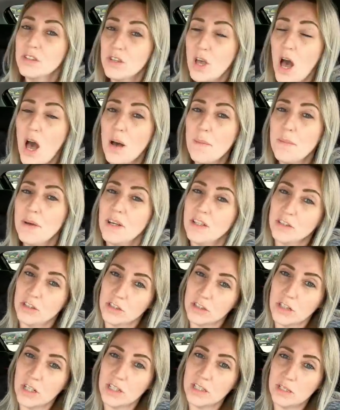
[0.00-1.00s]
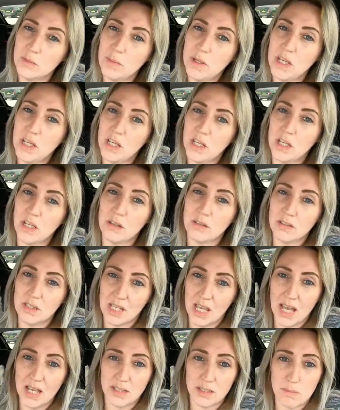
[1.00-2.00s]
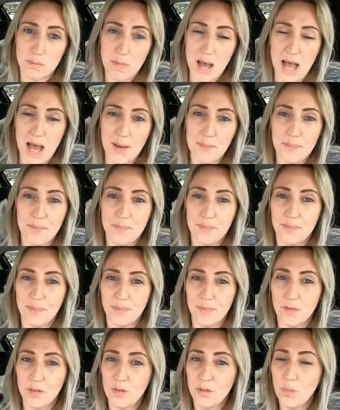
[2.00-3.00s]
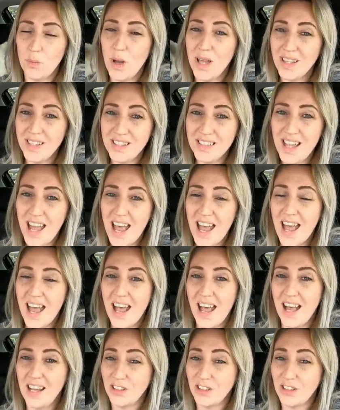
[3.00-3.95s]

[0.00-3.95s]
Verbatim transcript: Tom has just gone into B&Q to get us a mat. So while he's there,